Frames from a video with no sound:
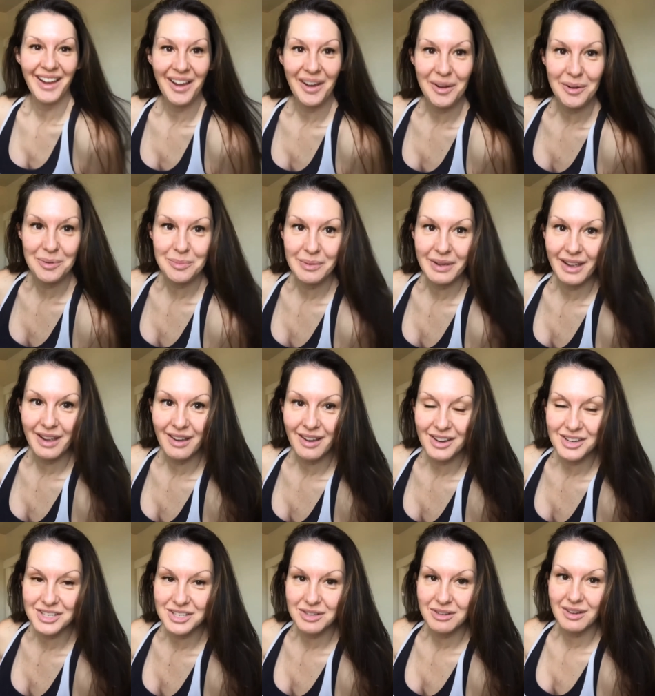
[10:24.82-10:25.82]
Oh my gosh,
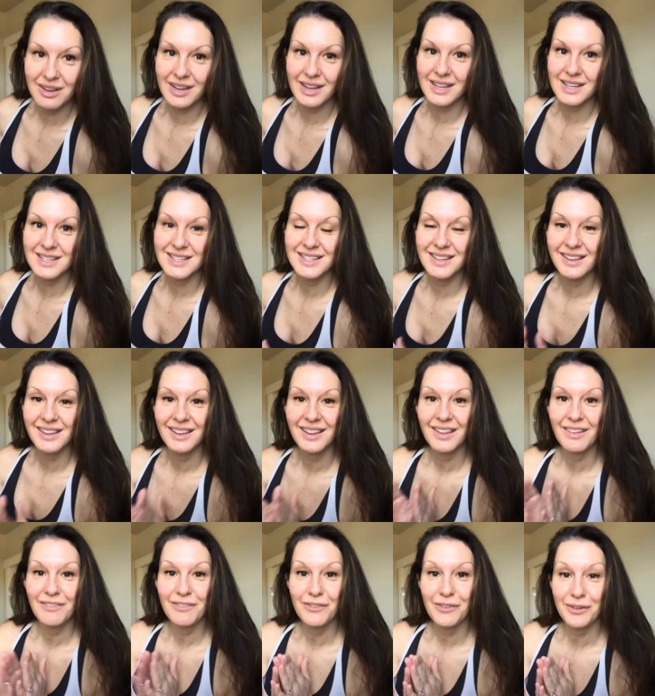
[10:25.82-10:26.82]
you guys,
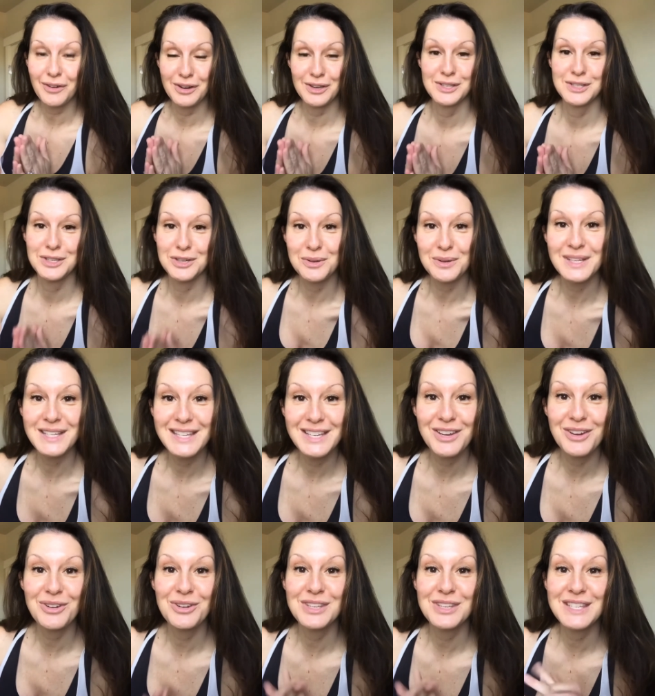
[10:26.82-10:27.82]
for a
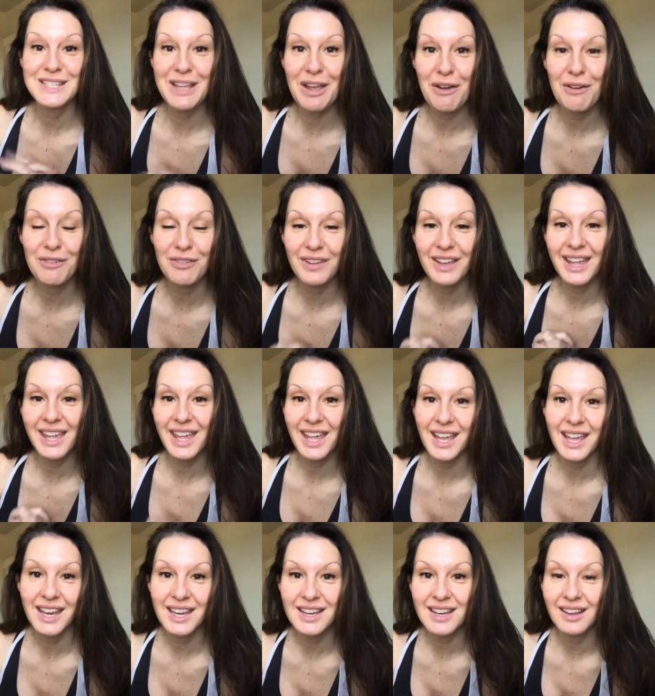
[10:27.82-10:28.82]
do-it-yourself
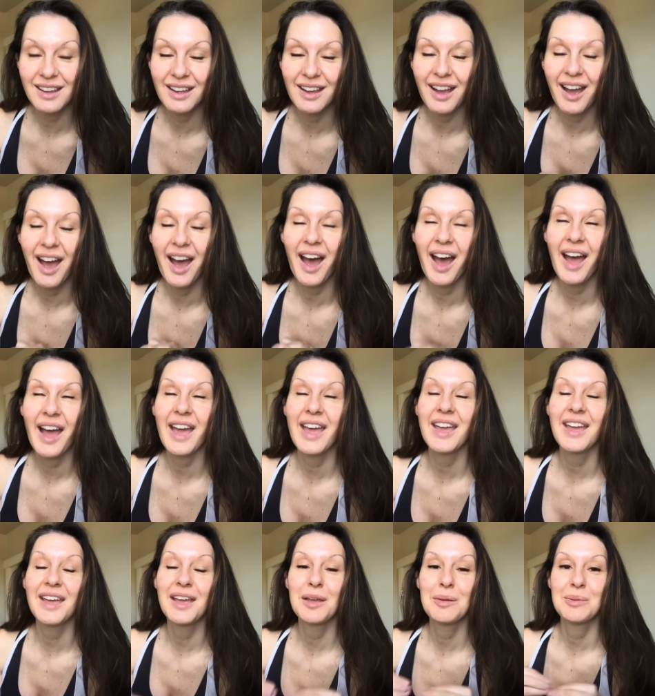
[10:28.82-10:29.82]
kit, I
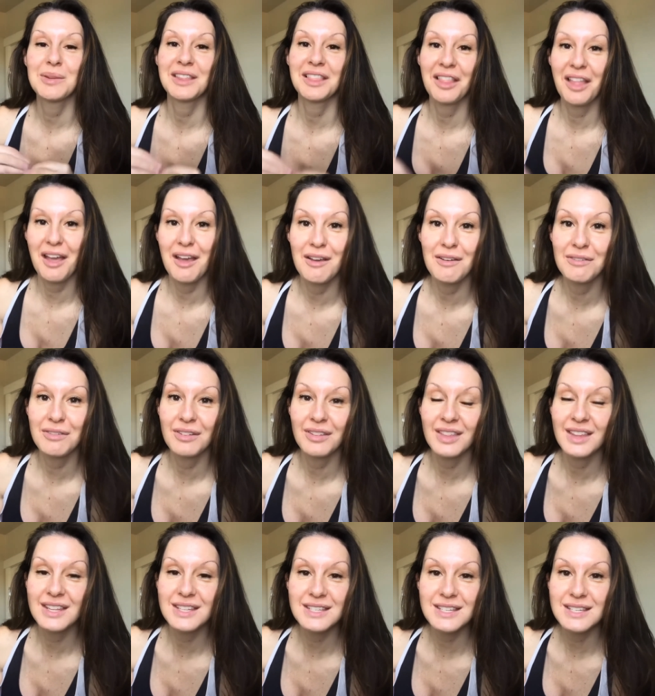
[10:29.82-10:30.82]
am in love.
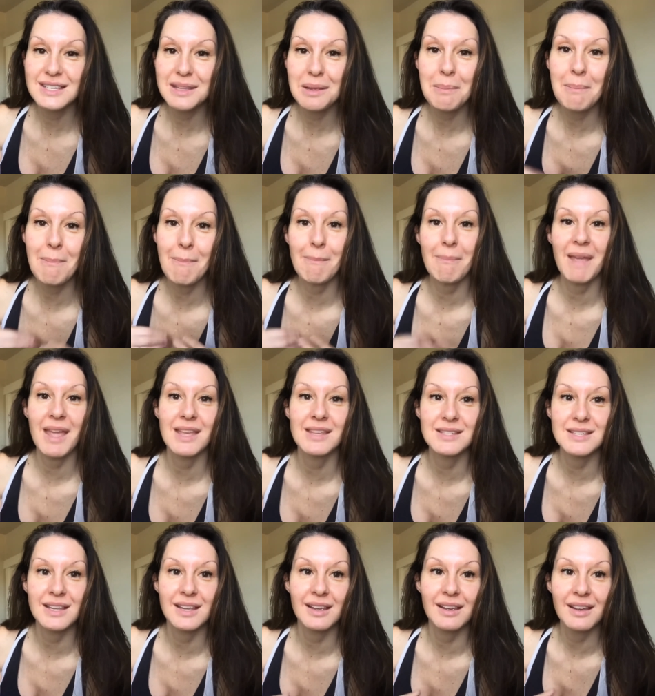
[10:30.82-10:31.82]
This is
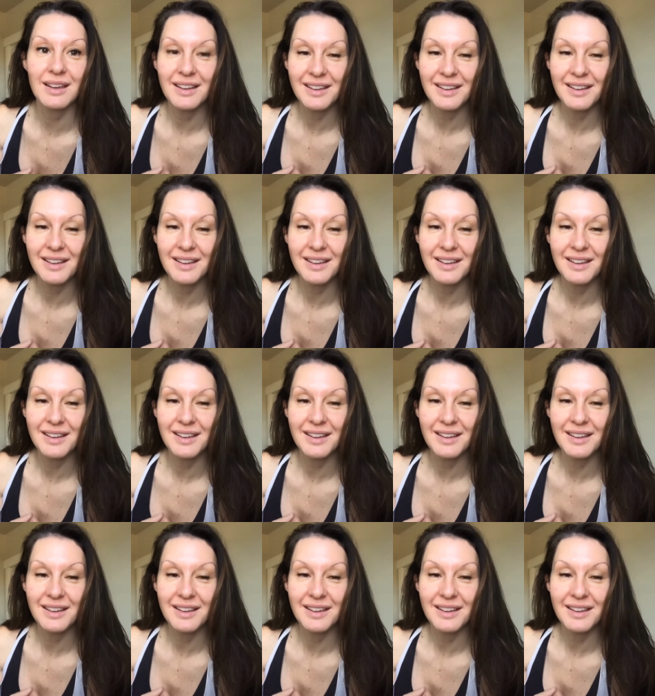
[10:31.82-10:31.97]
amazing.